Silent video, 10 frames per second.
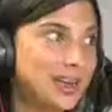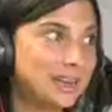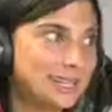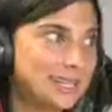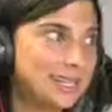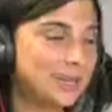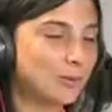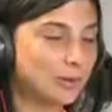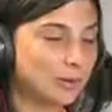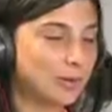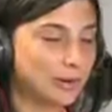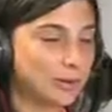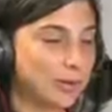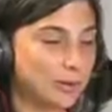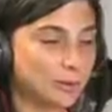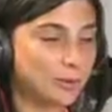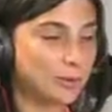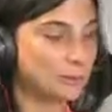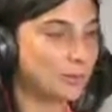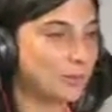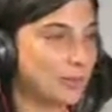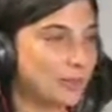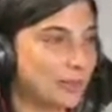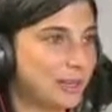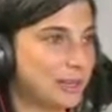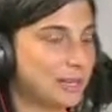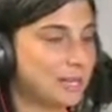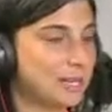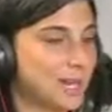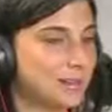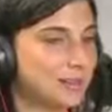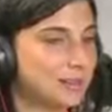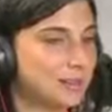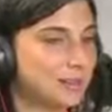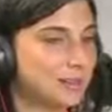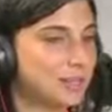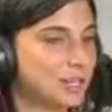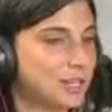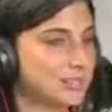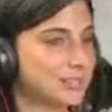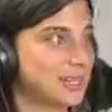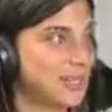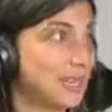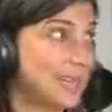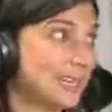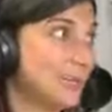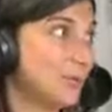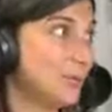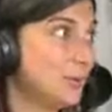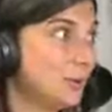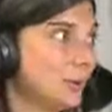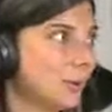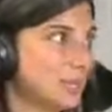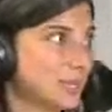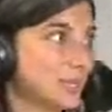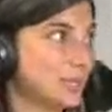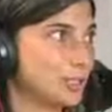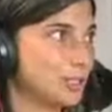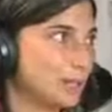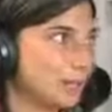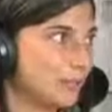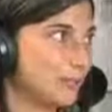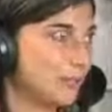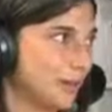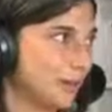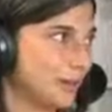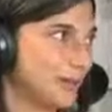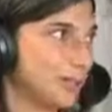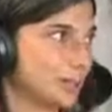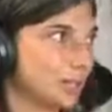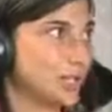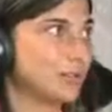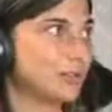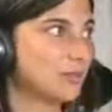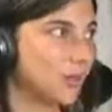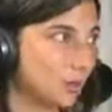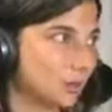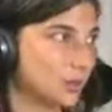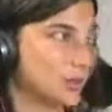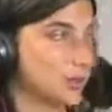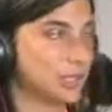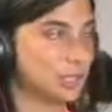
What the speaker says: not eating what my grandmother or her put in front of my plate was not just like not eating the food. It was like a rejection of family. It was a rejection of culture. It was a